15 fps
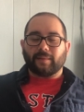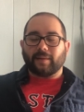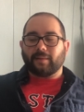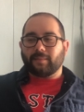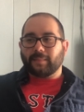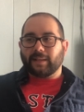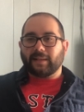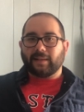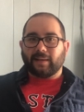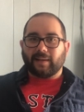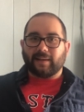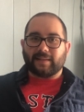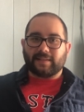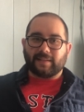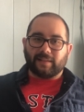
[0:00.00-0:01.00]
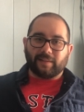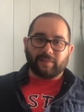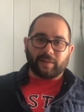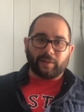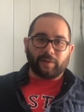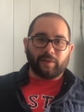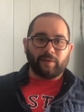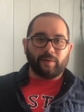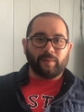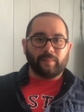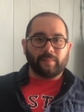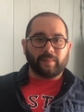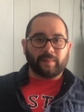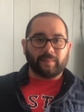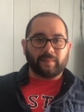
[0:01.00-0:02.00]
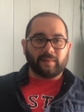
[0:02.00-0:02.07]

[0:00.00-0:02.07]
Like, oh my God, I still live at home.